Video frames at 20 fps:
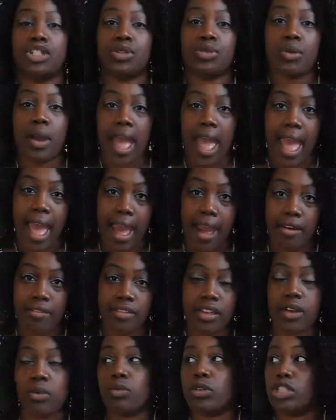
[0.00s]
you have
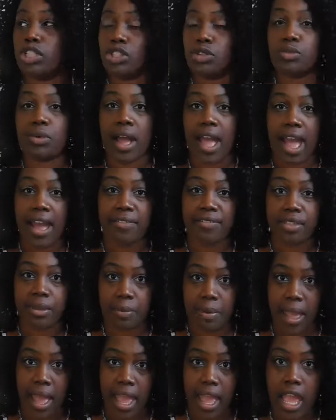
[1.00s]
and what you will have to
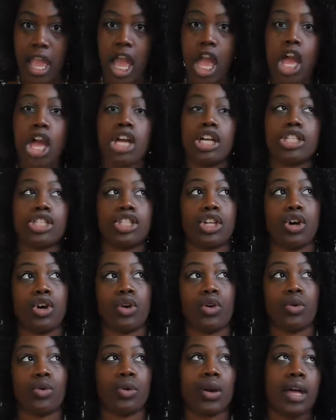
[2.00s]
pay.
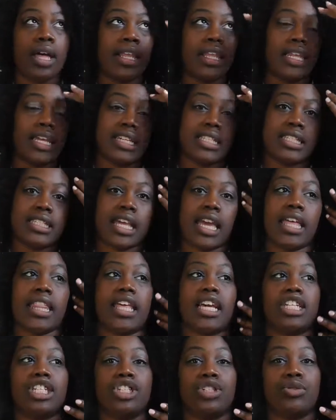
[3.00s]
So let's say
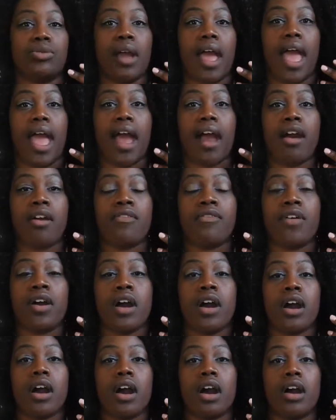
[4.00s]
that you have
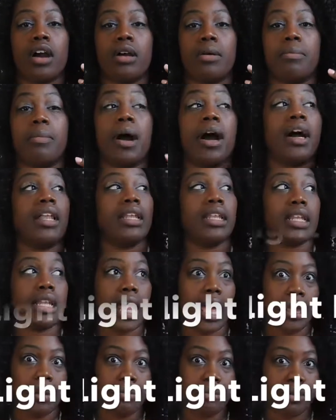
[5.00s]

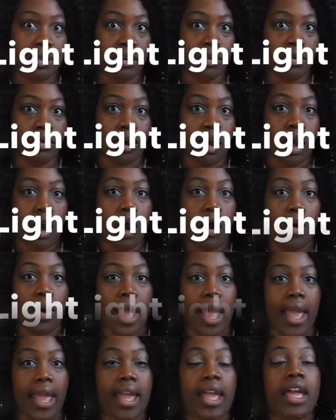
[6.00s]
light bill,
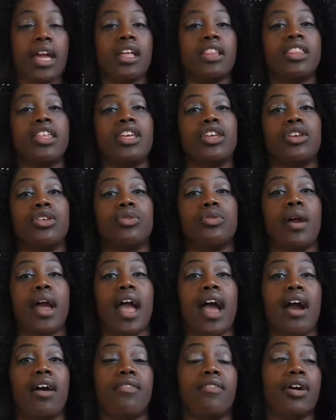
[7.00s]
okay? Then you
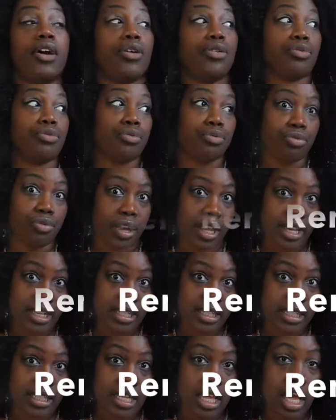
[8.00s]
have rent,
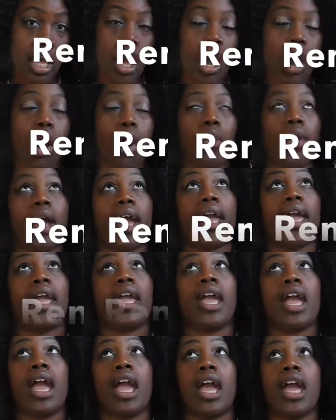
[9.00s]

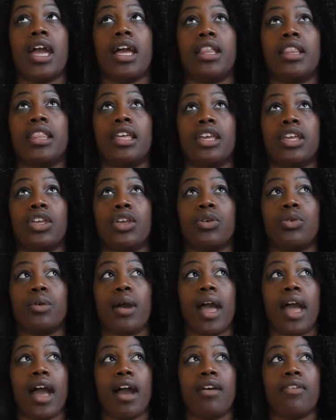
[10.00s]
okay? And then you
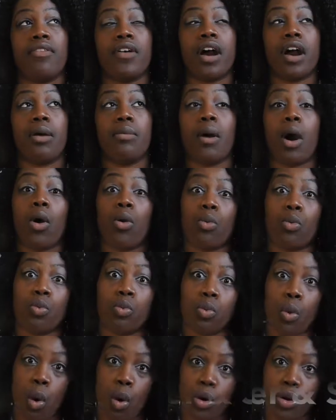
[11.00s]
have
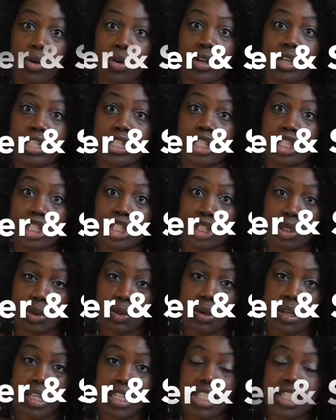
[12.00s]
water and
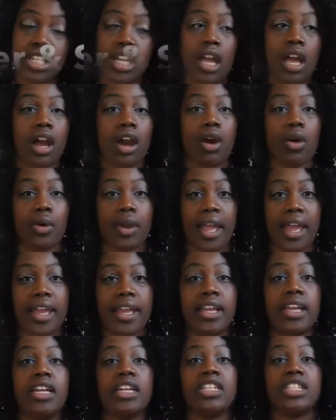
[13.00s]
sewage,
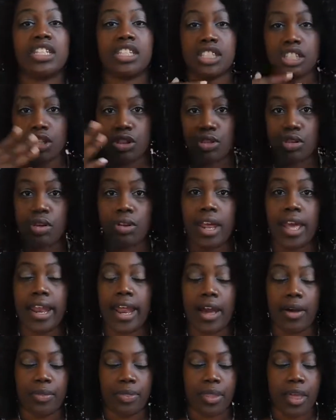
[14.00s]
okay? Just to throw that
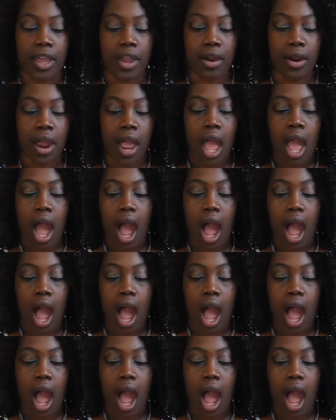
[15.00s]
out there.